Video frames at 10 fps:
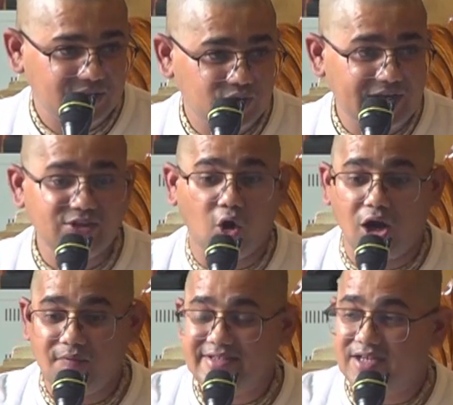So they are
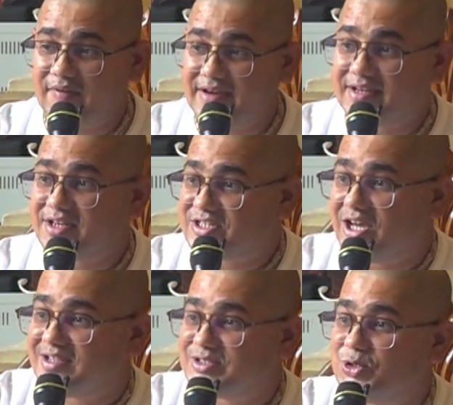always aware that
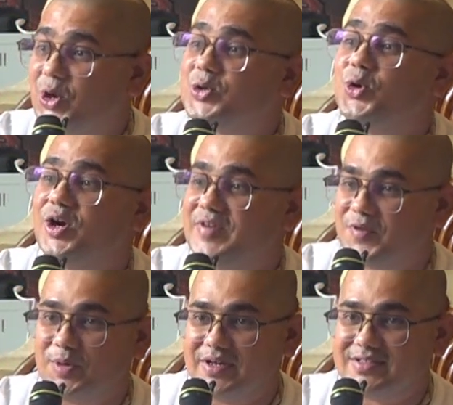Krishna should not go away
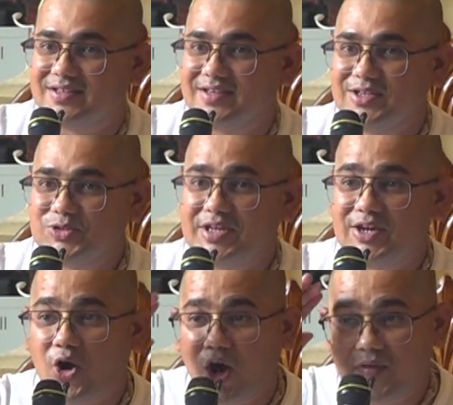from us. So they
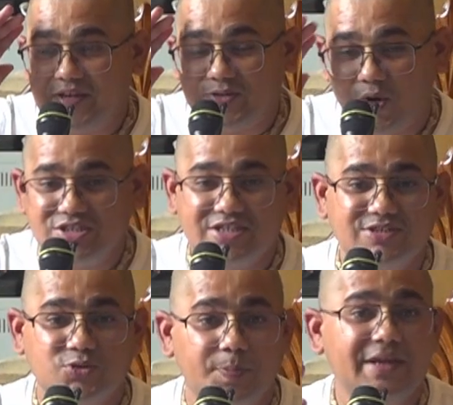are always
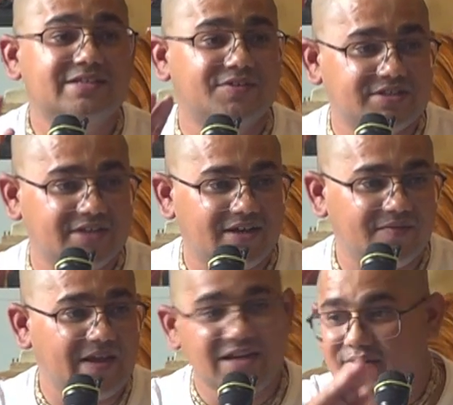conscious to please Krishna
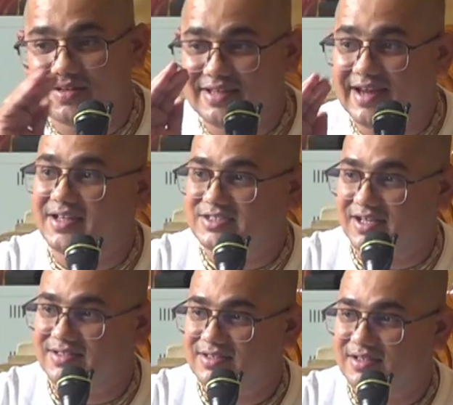whenever they get a
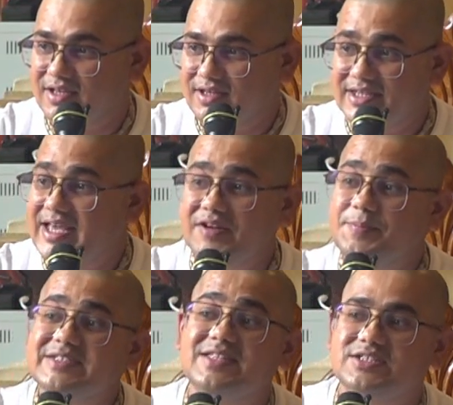chance. They never
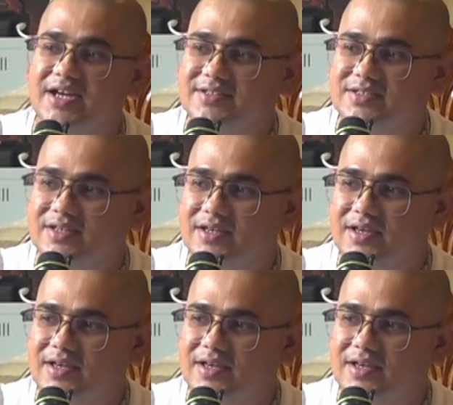miss the chance.